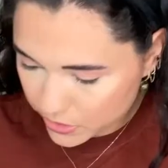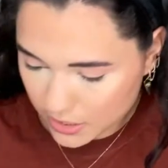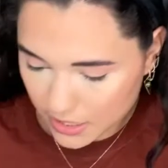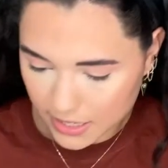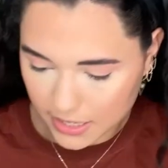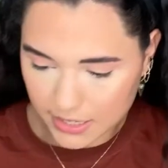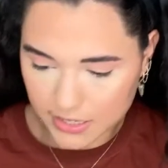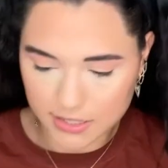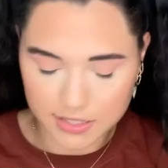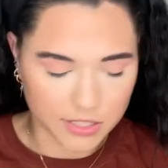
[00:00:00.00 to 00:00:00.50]

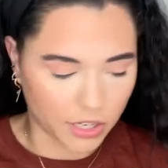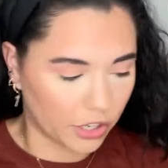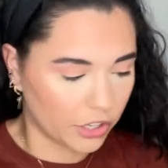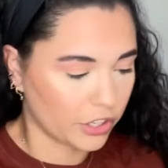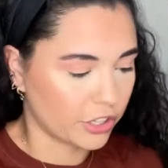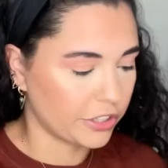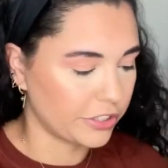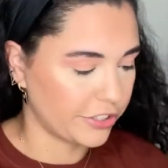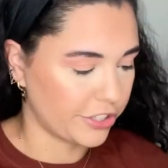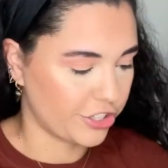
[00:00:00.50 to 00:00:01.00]
like a
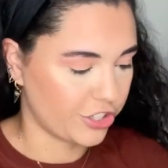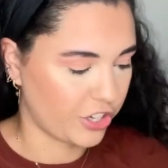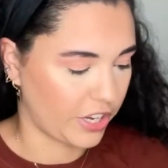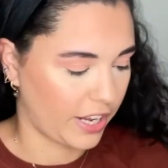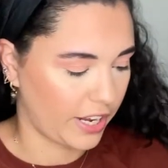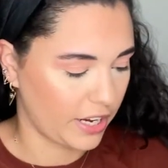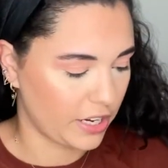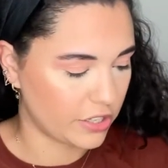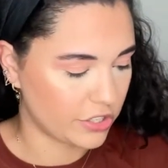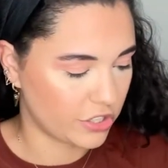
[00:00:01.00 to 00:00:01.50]
darker
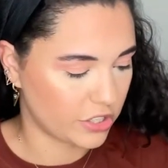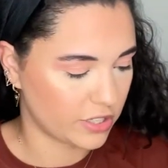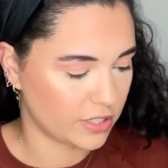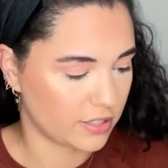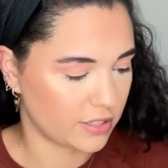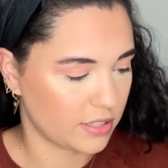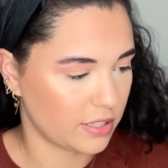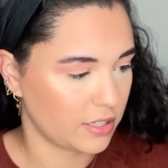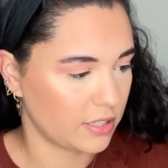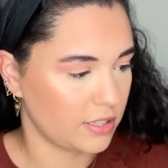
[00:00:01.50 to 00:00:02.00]
shade,
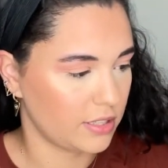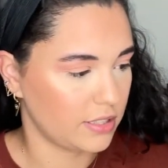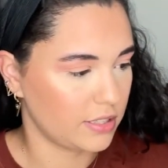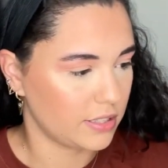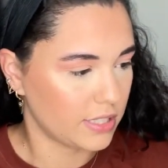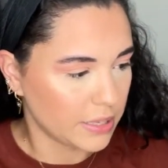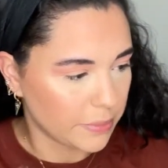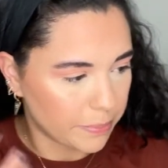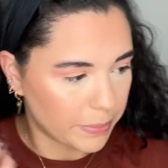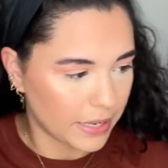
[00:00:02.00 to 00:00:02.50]
just to like
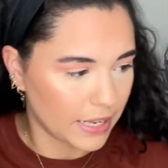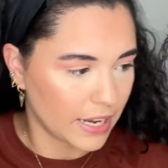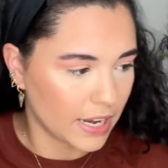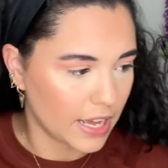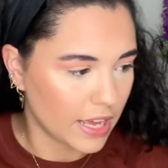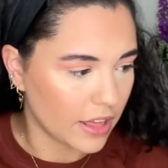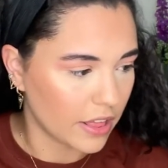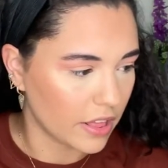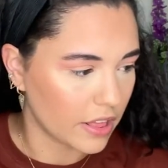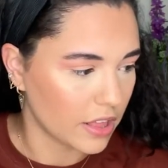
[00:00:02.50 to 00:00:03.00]
deepen
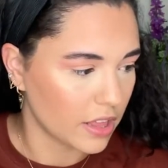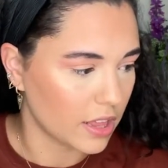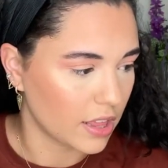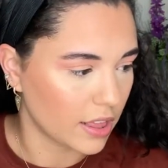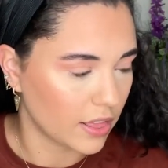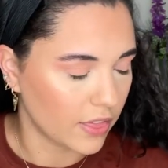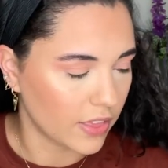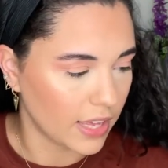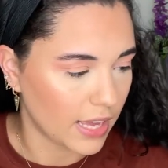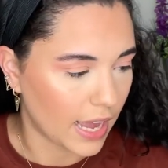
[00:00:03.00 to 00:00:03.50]

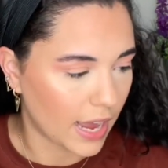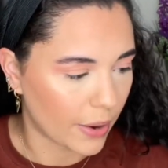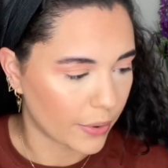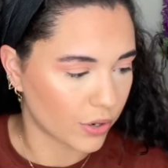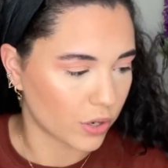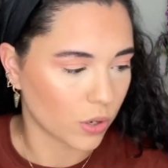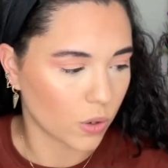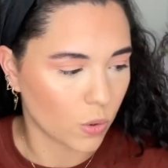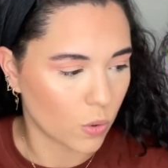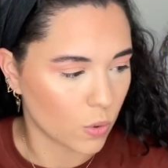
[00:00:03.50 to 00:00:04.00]
the
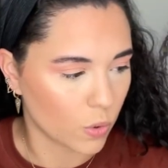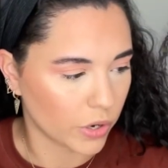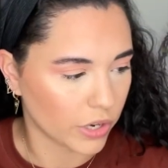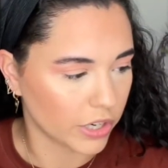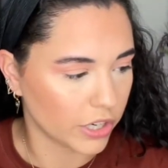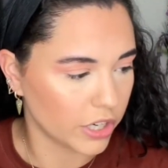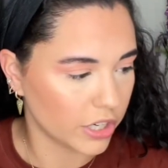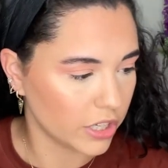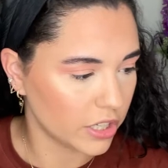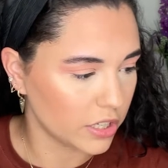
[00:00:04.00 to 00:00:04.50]
outer
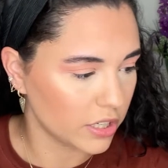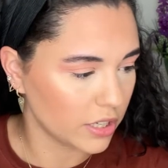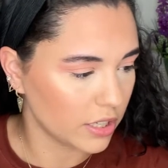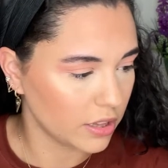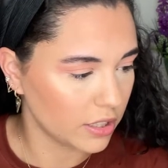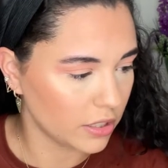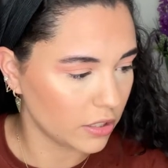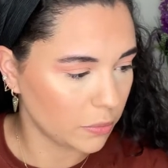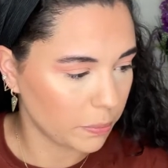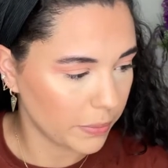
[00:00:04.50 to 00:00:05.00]
corner a
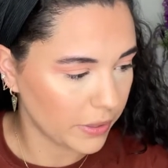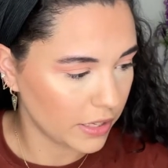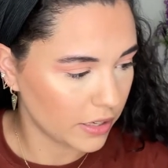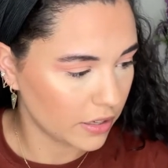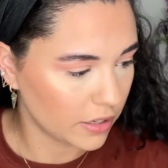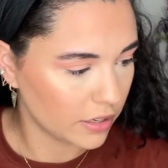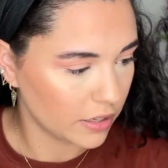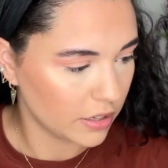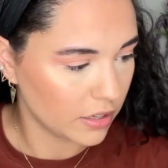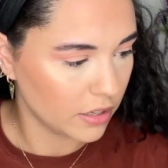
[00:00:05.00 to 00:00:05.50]
little
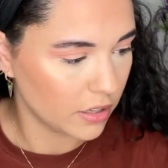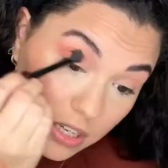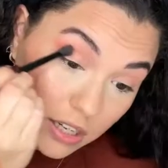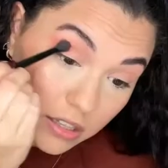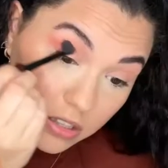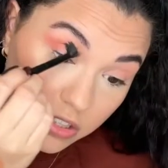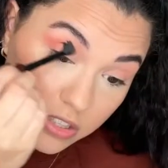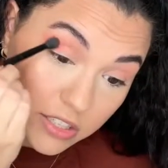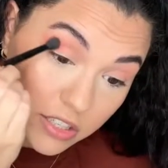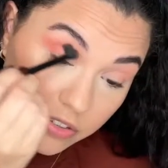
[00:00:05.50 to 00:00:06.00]
bit.
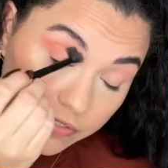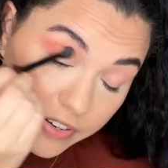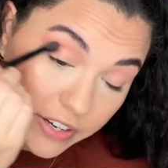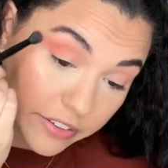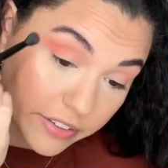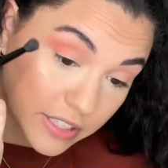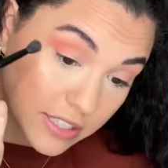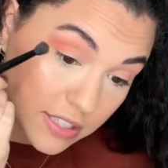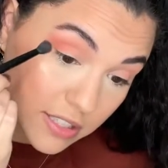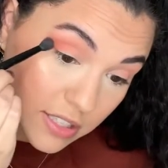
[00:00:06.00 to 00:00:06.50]
Colors are
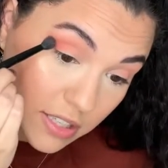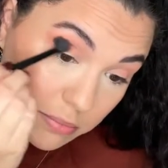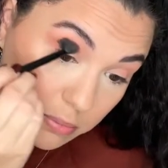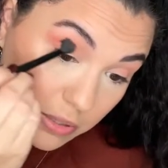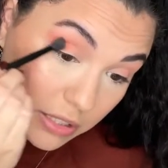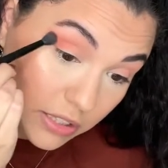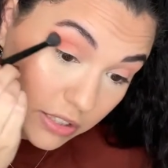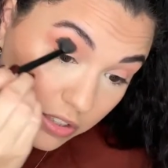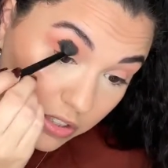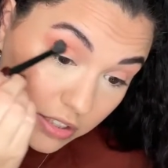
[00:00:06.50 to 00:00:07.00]
very
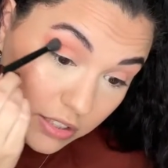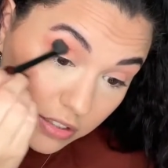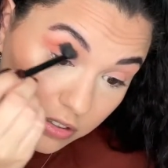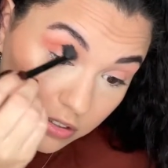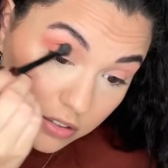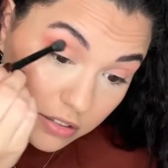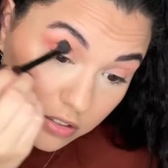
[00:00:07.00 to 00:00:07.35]
similar,